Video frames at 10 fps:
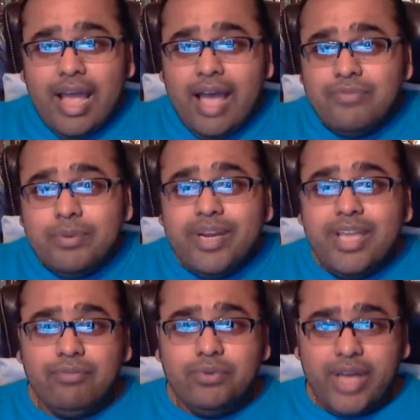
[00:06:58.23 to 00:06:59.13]
Everybody
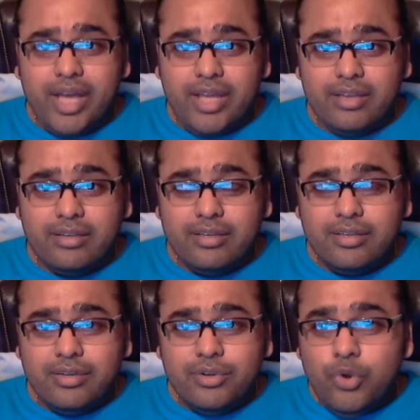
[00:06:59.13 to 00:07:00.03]
have to die.
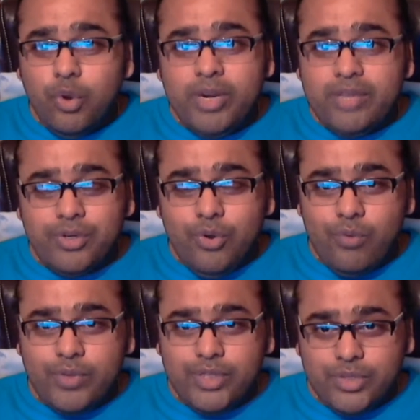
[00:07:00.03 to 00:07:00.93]
Nobody will
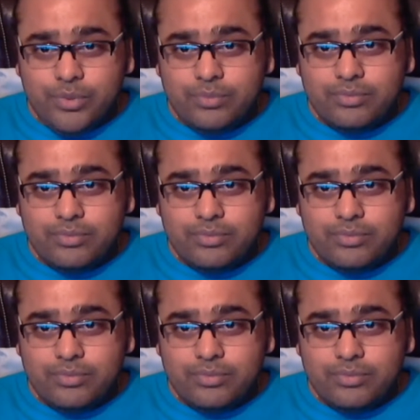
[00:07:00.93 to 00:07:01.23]
go with you.